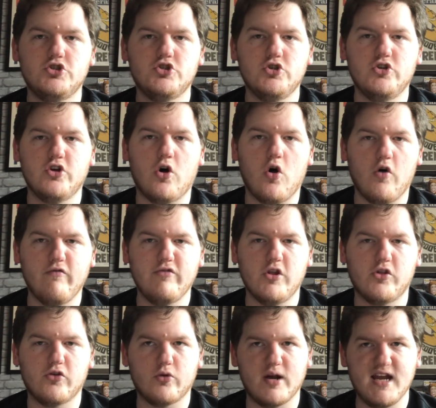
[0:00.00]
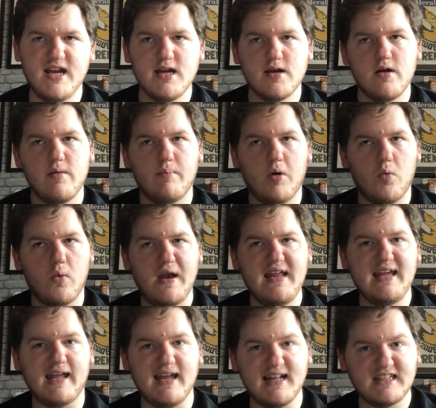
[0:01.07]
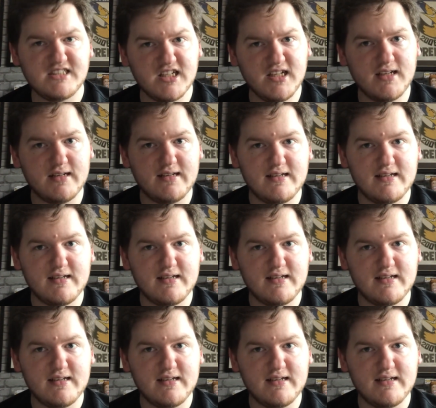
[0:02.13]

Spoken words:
shooter of the 3, but when he hits it,